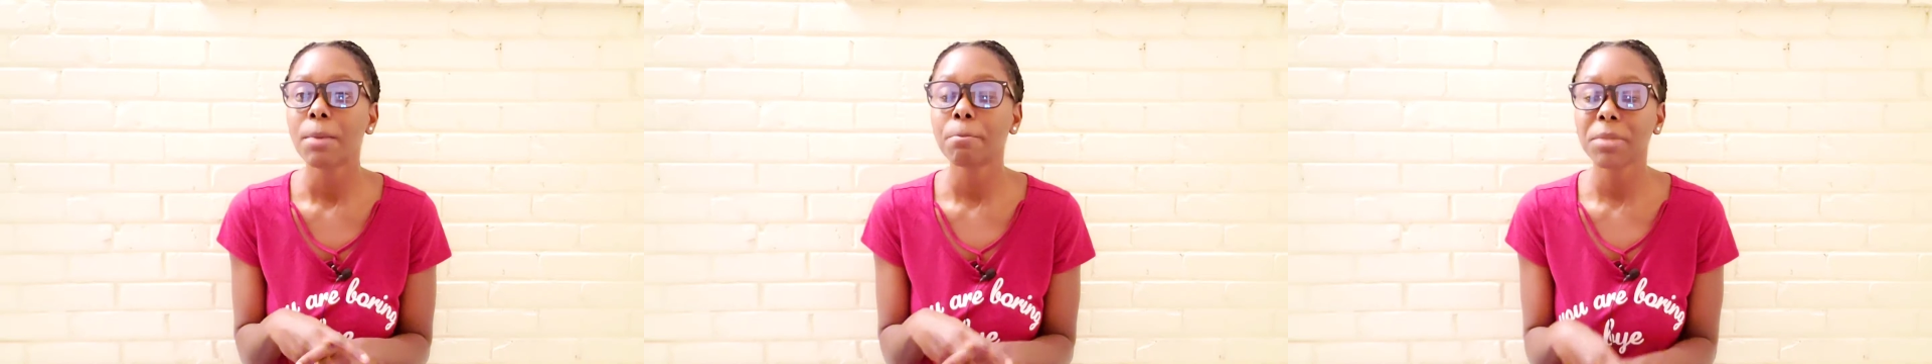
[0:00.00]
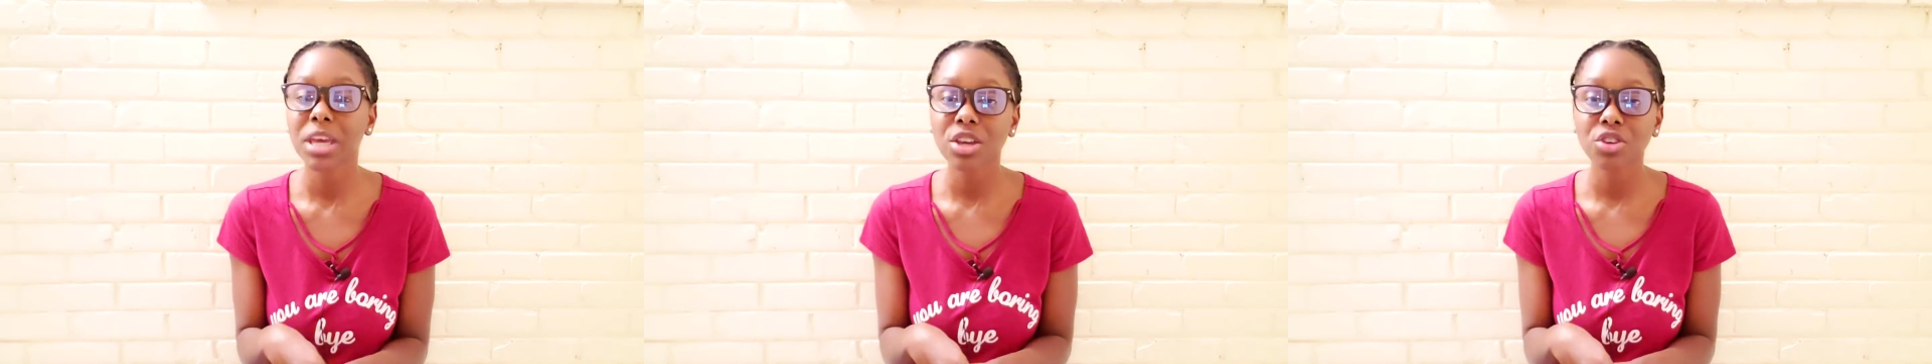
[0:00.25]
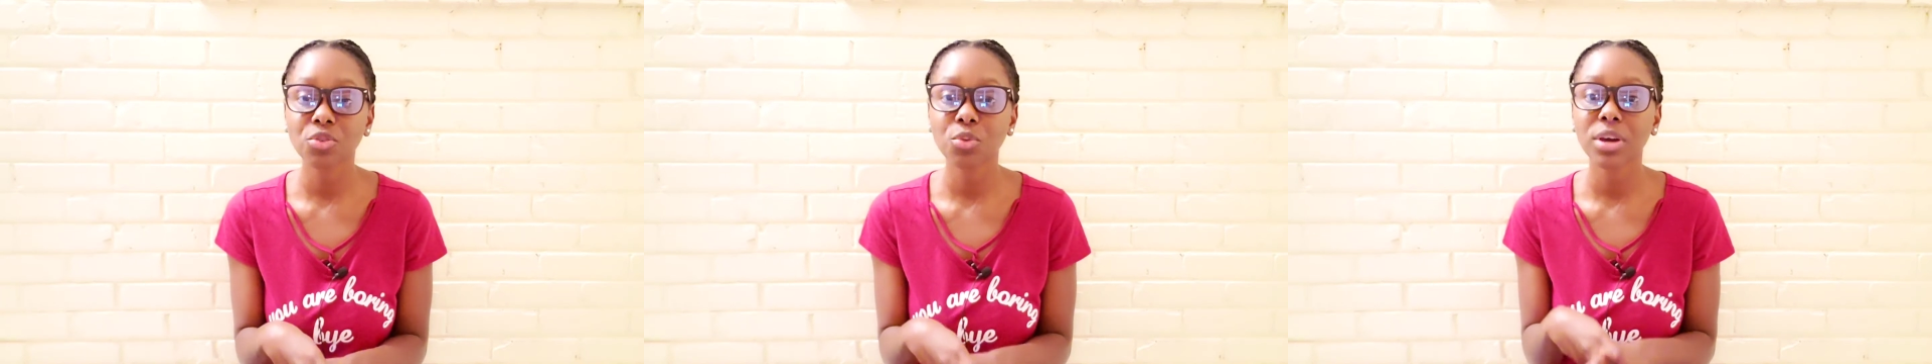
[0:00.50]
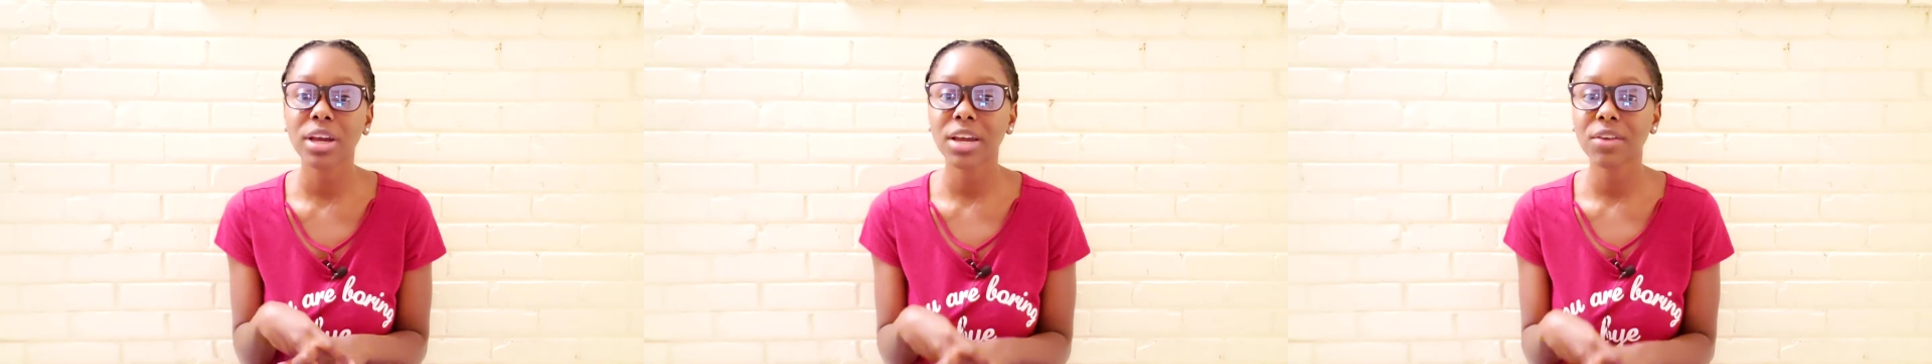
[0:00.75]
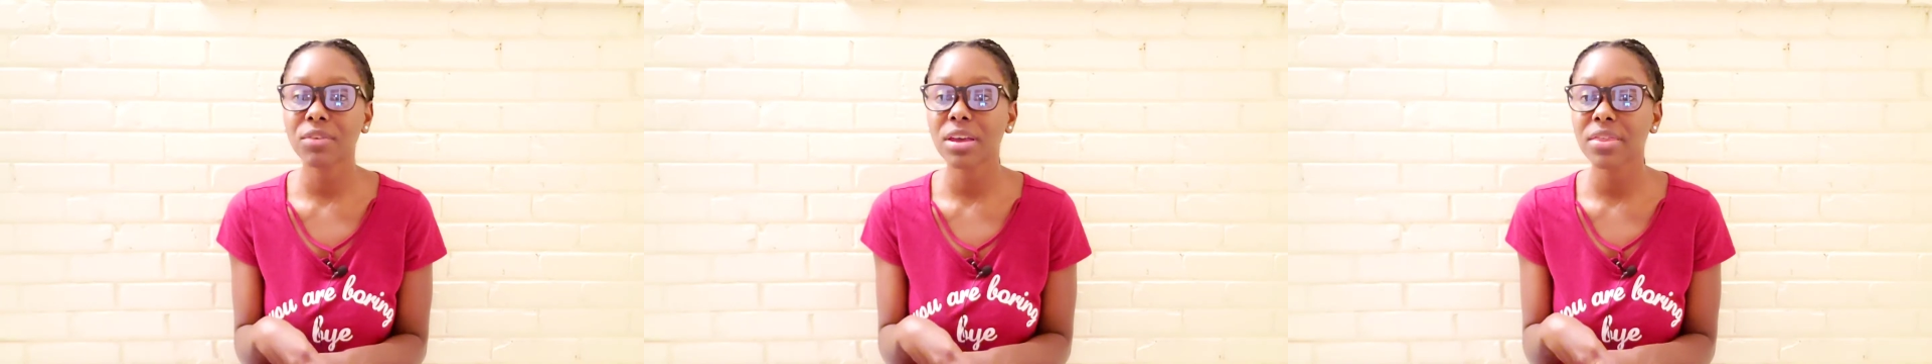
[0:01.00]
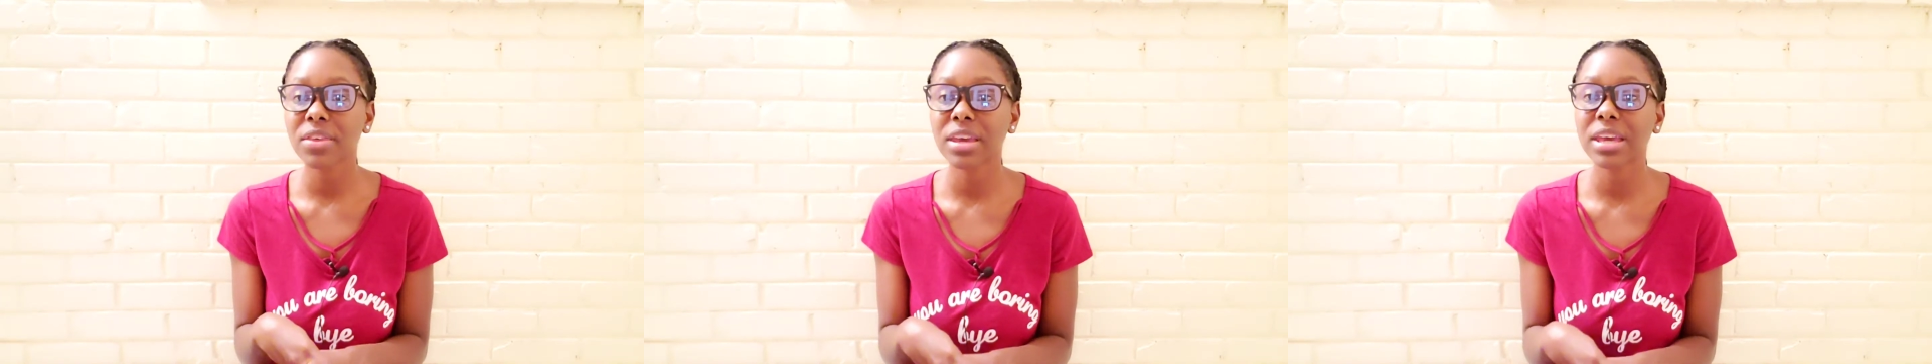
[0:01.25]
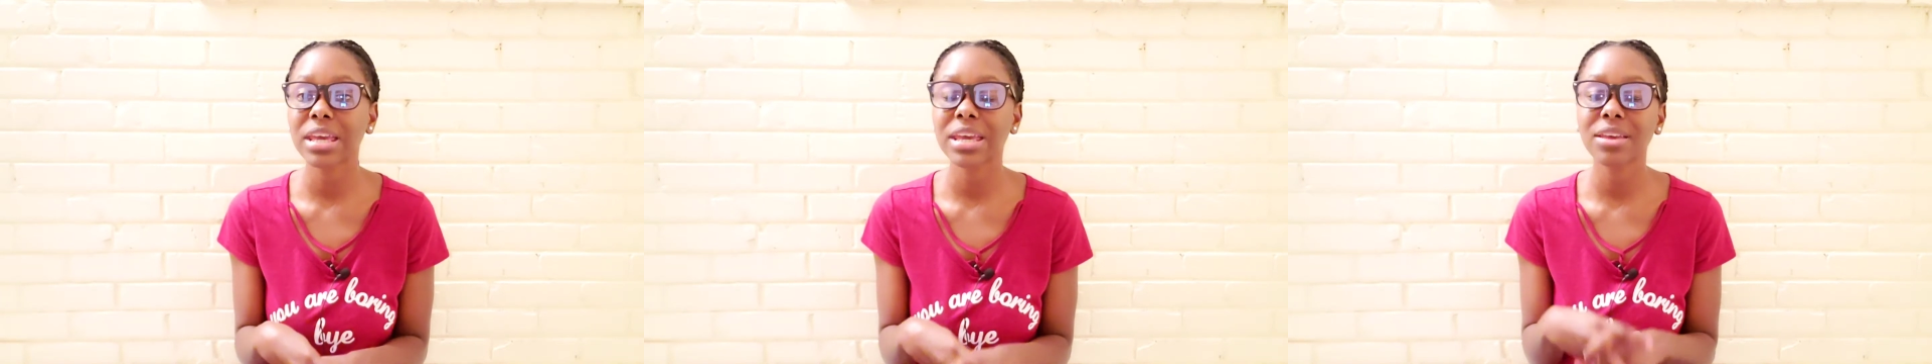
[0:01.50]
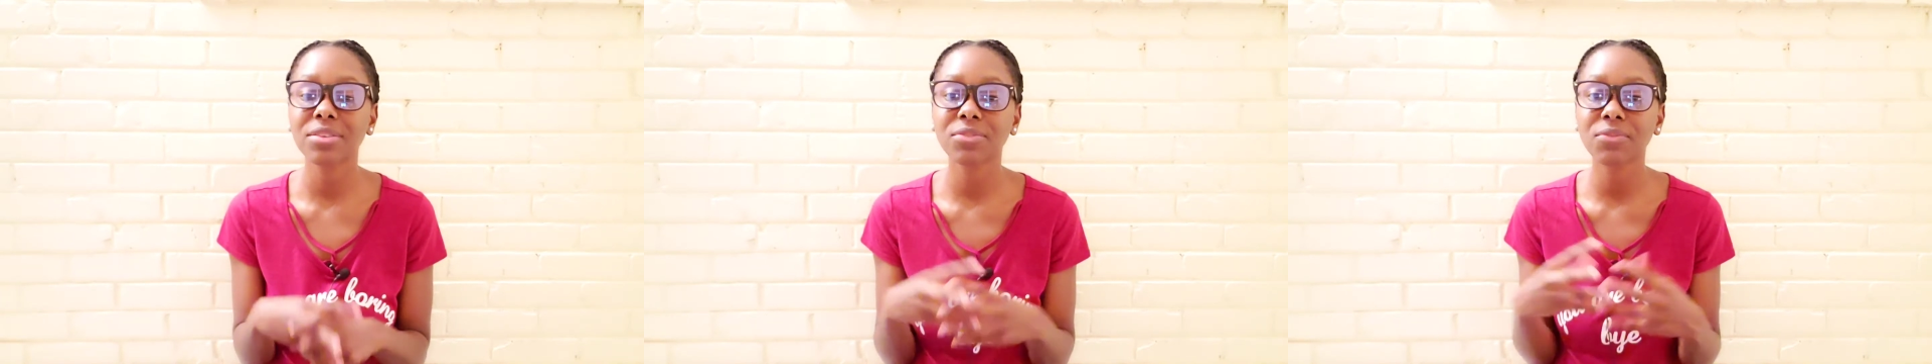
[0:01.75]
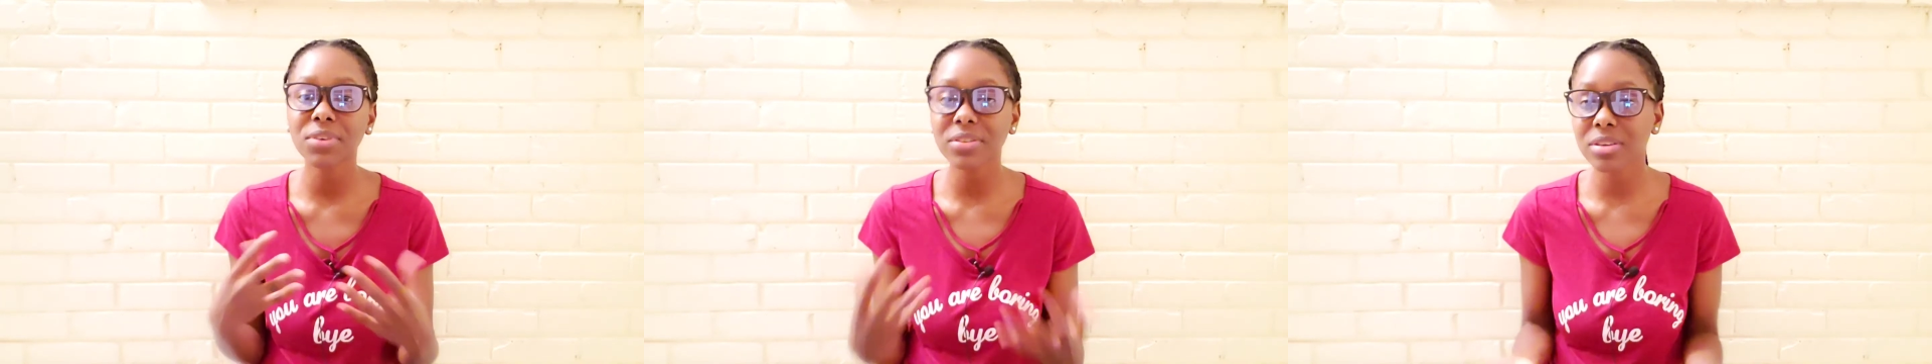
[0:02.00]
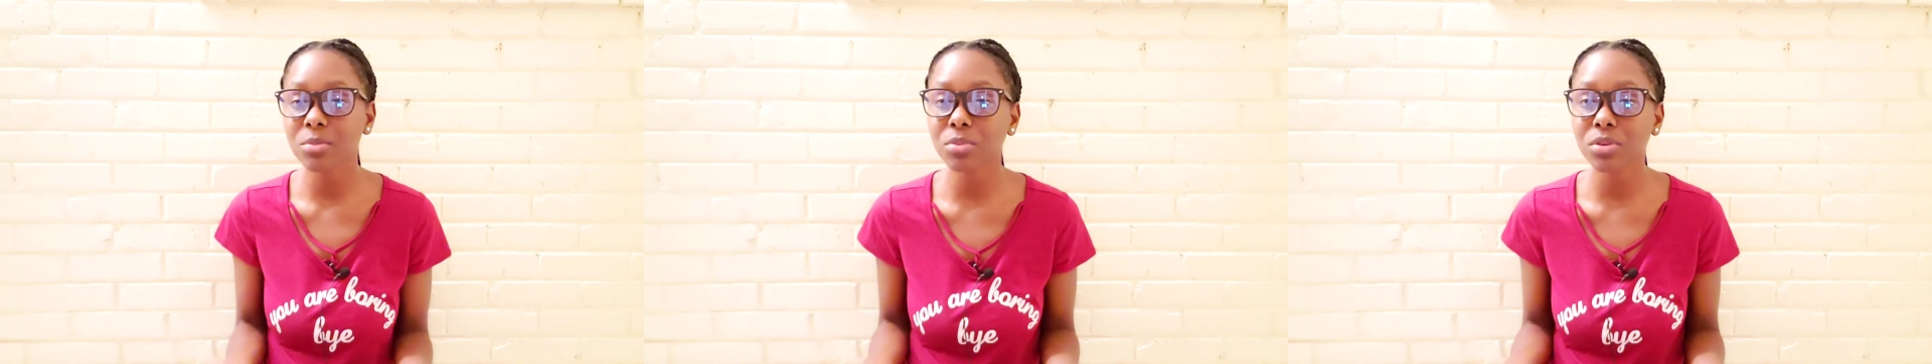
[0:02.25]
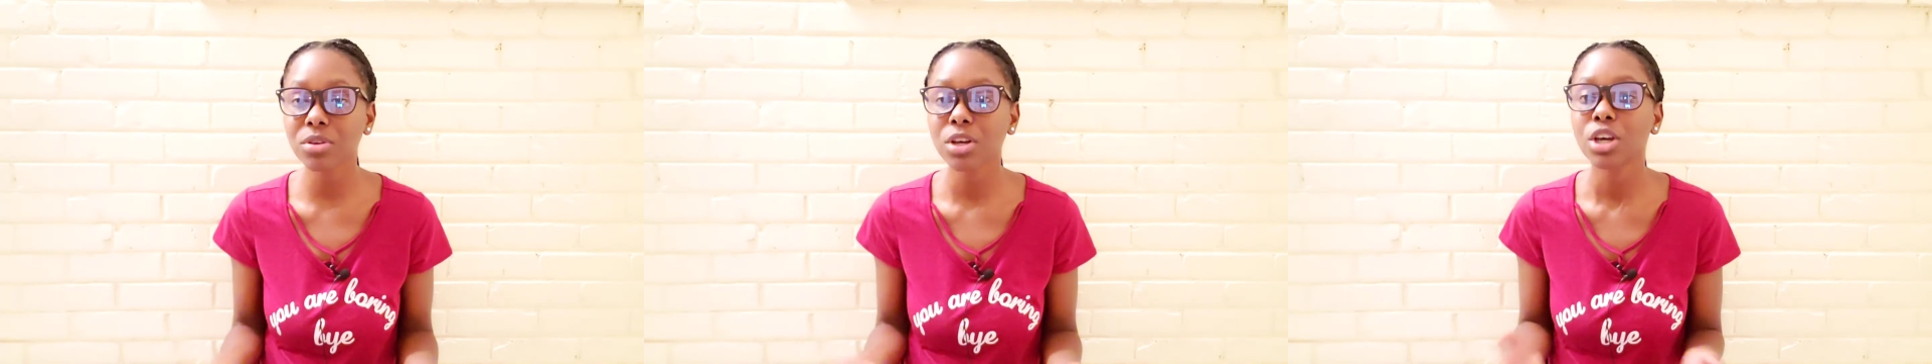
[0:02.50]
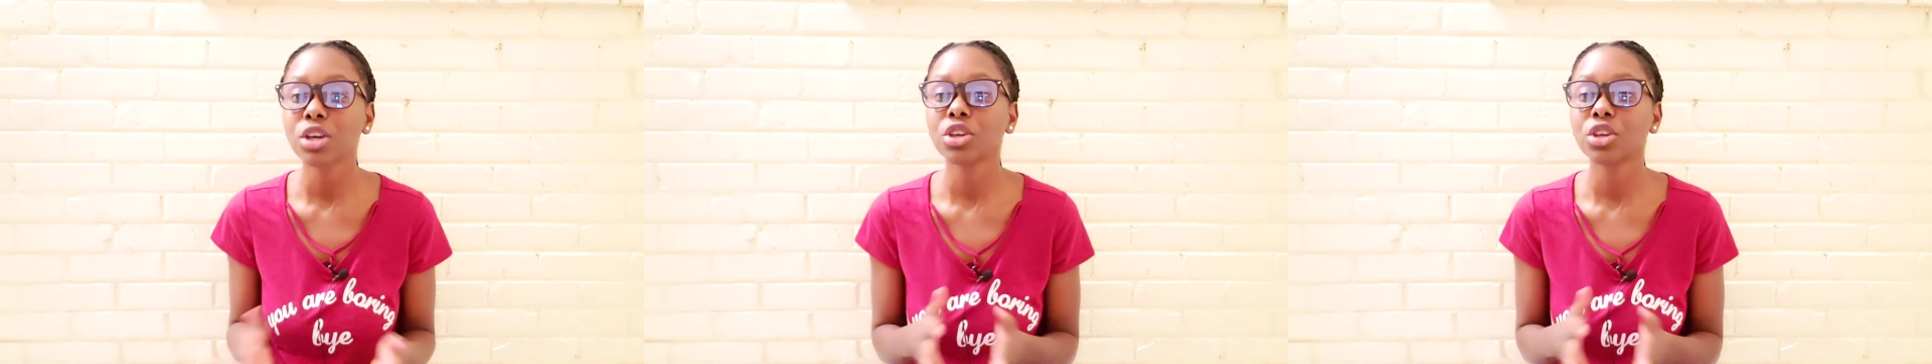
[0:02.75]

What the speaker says: Make sure everything is visible.